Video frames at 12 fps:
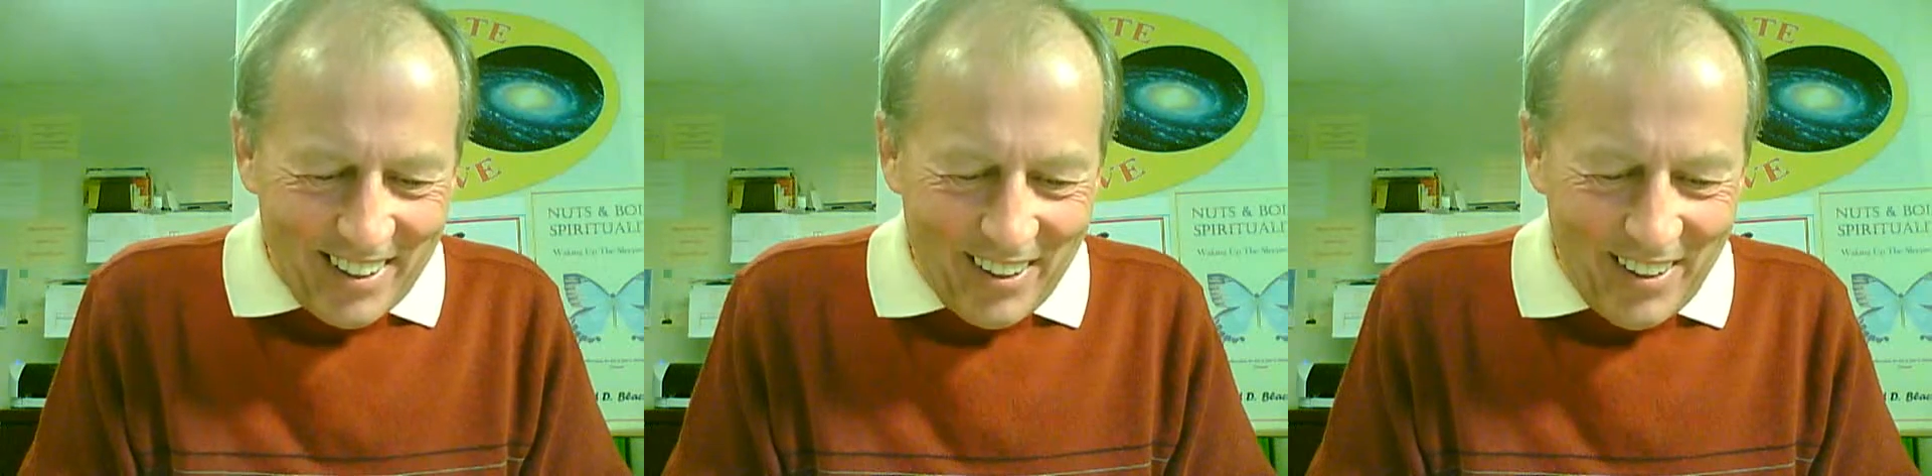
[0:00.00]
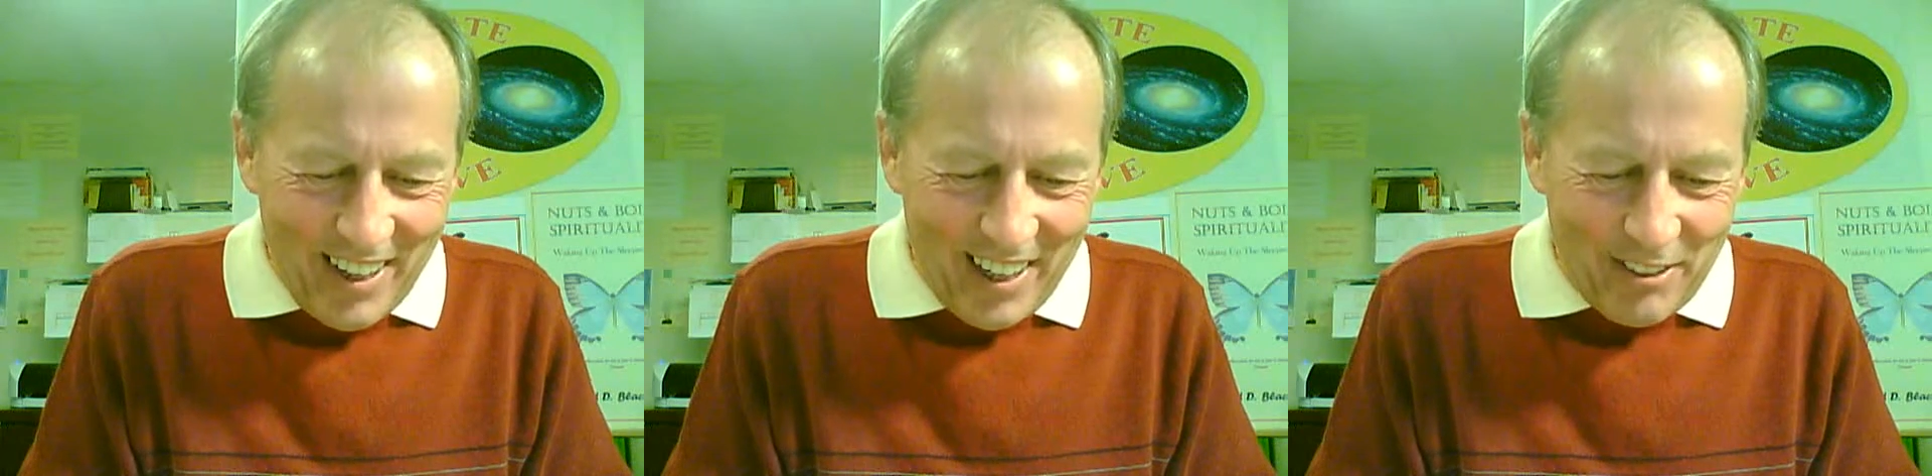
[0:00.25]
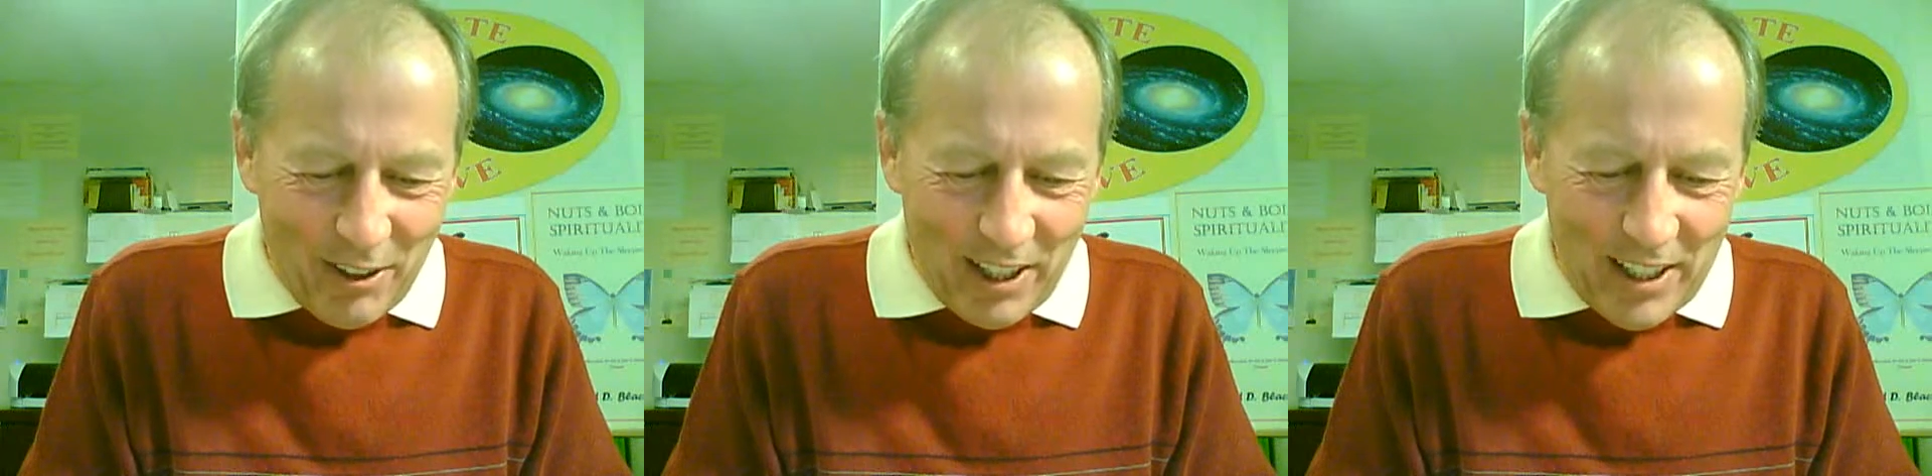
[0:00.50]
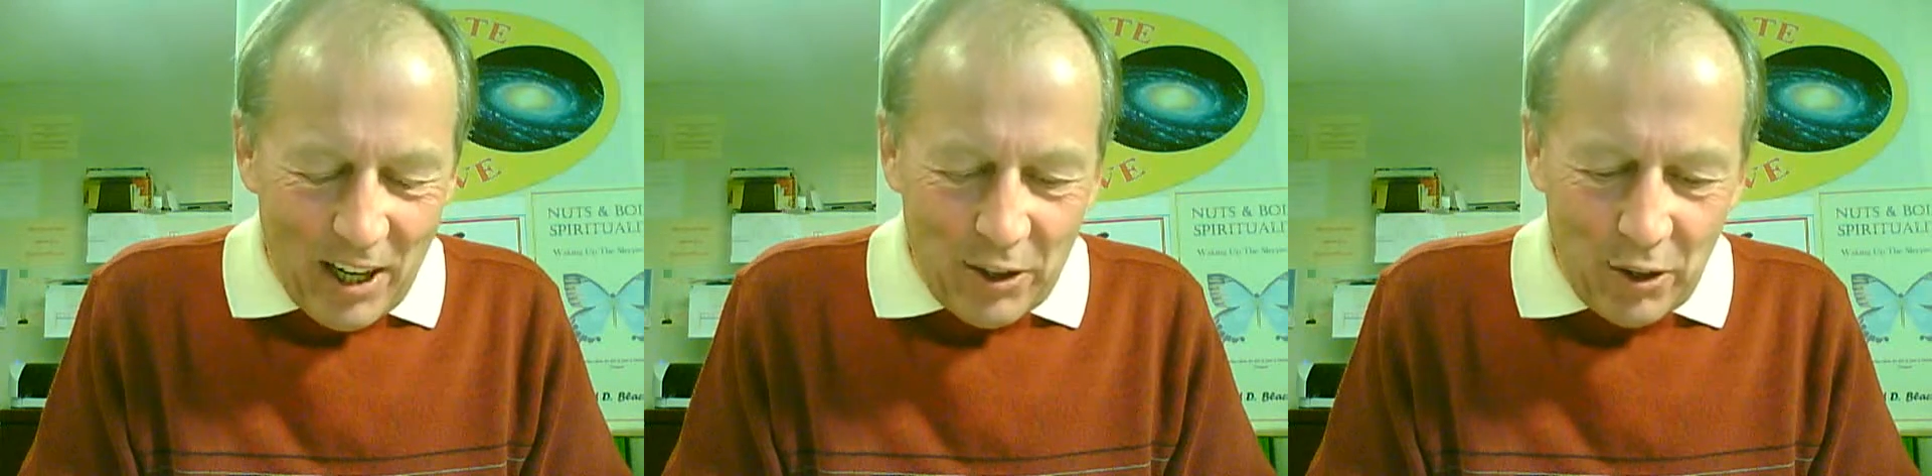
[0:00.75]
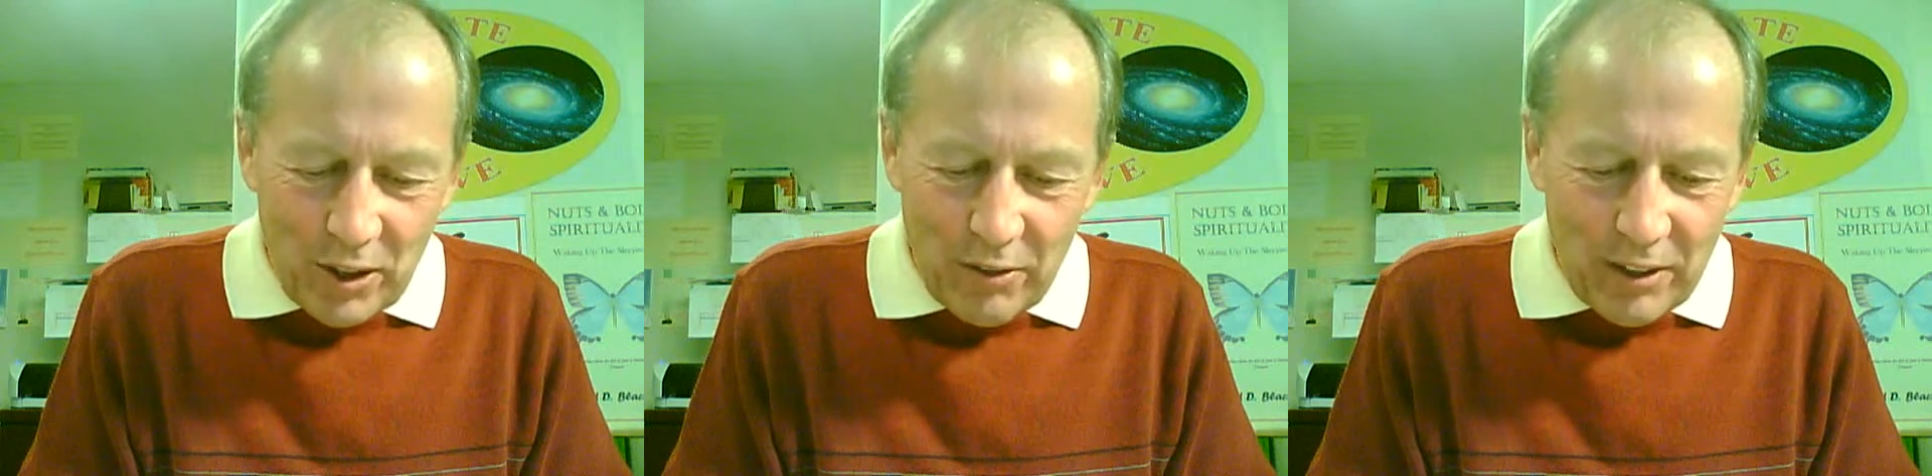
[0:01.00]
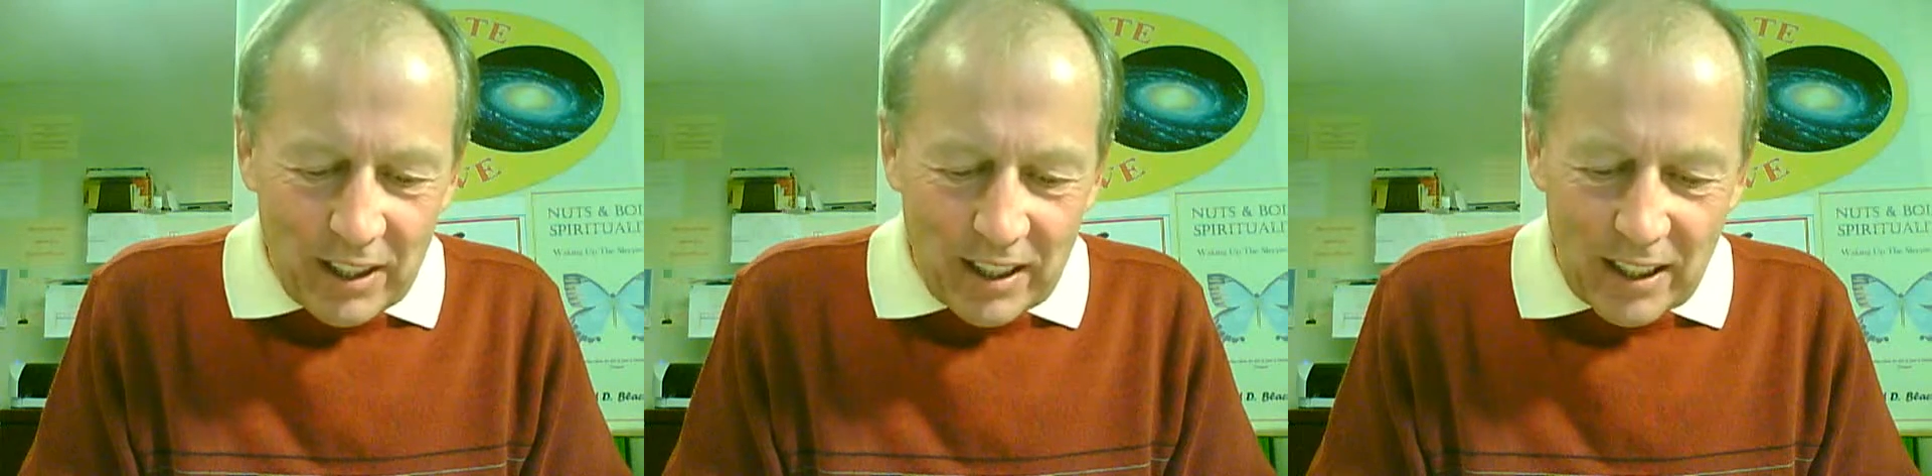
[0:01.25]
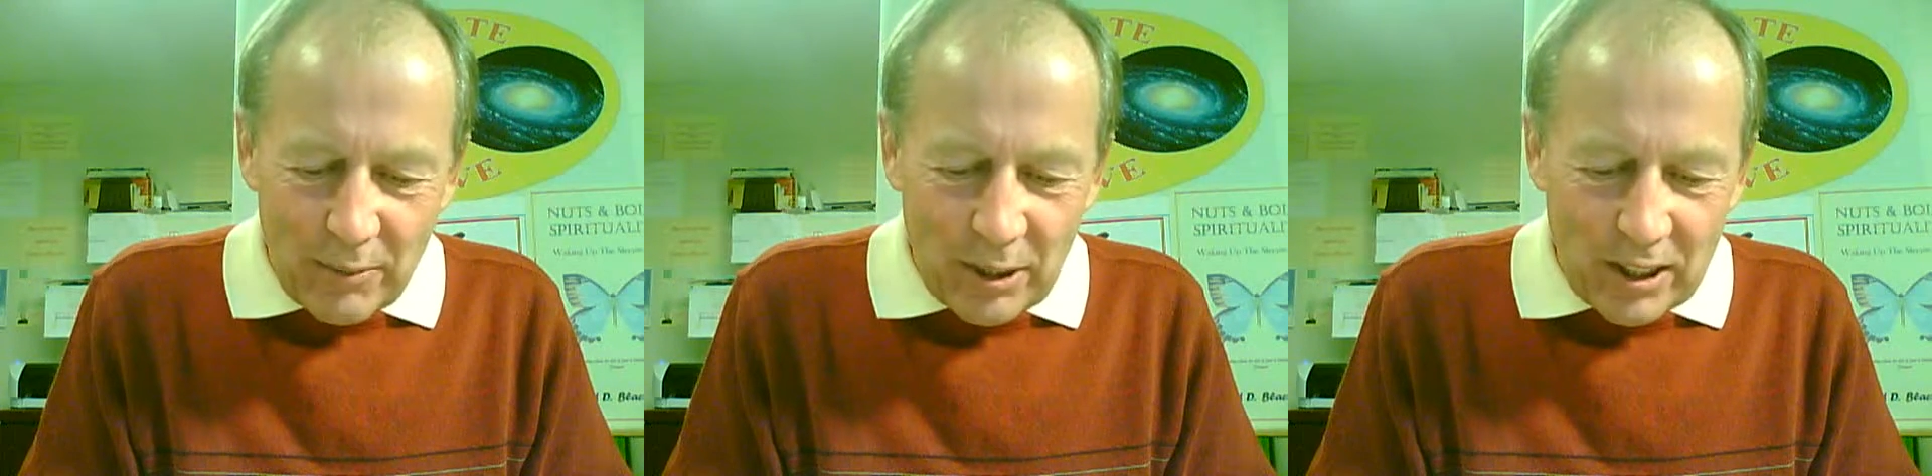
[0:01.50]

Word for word: All right, right now you're living in